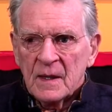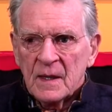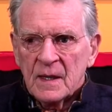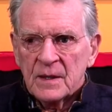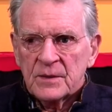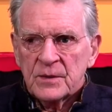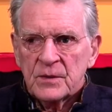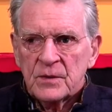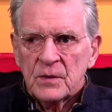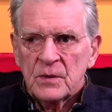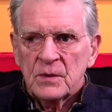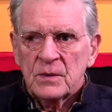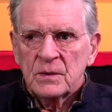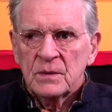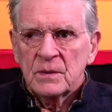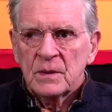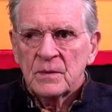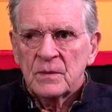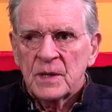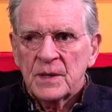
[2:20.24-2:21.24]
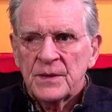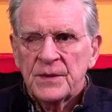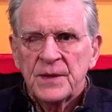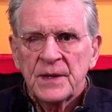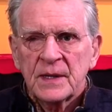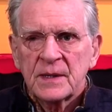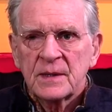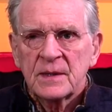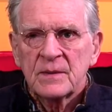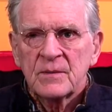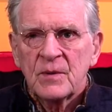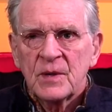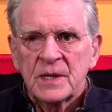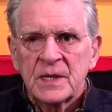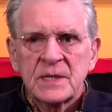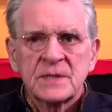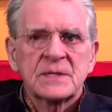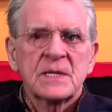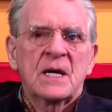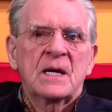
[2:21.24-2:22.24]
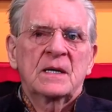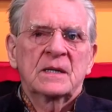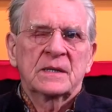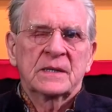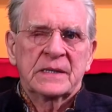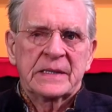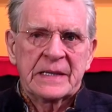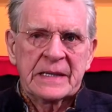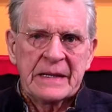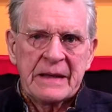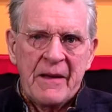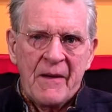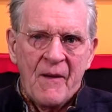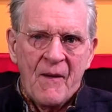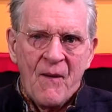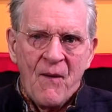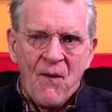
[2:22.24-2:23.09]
And you know, one thing, what is a holiday?